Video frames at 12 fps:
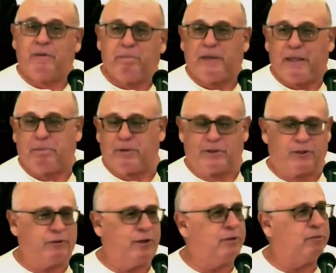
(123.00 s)
people to
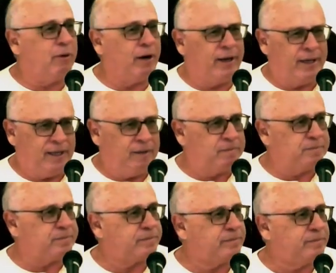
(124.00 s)
drink wine,
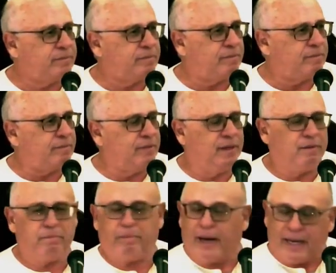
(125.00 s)

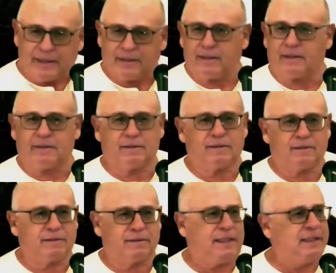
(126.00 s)
but
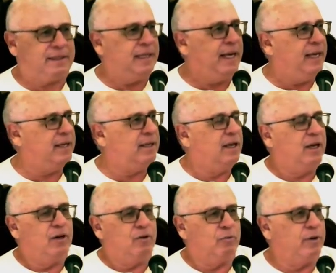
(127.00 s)
he's saying
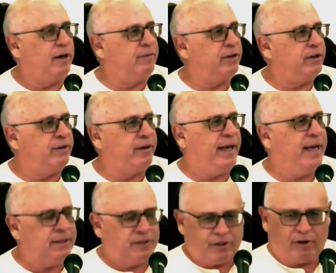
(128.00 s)
wherever you're
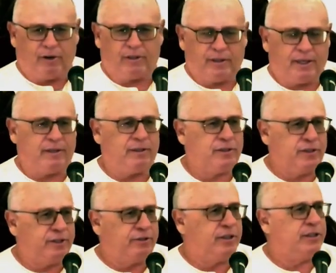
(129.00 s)
at, start there and see
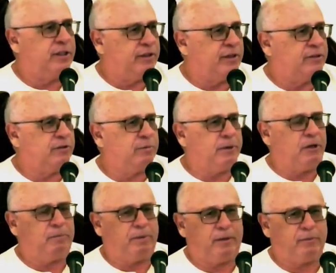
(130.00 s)
Krishna there. So
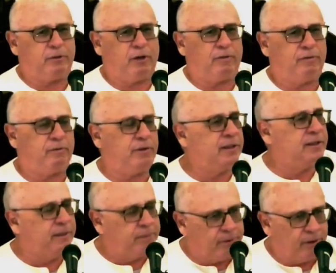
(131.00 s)
Prabhupada was often very
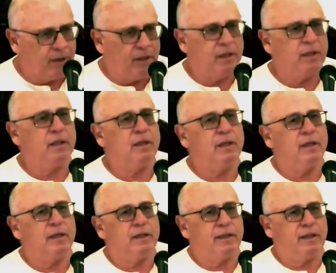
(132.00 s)
liberal.
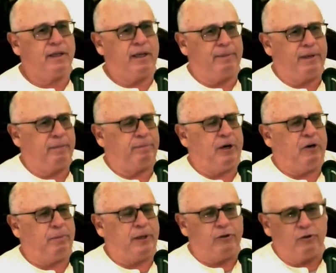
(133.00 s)
I mean,
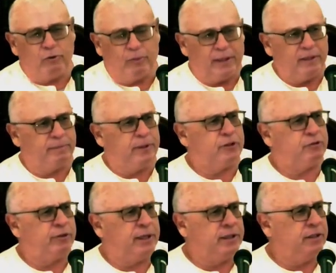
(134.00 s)
Prabhupada knew when to be
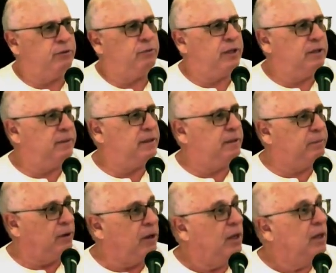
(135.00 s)
strict, he knew when to be
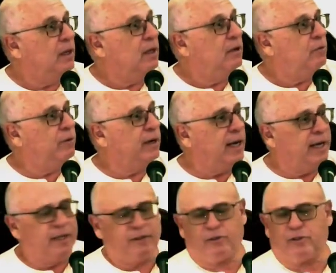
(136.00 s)
liberal. When
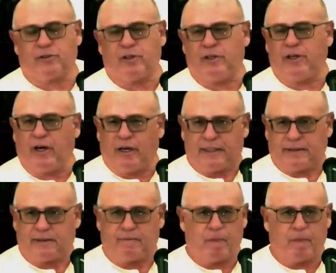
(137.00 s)
I took sannyas,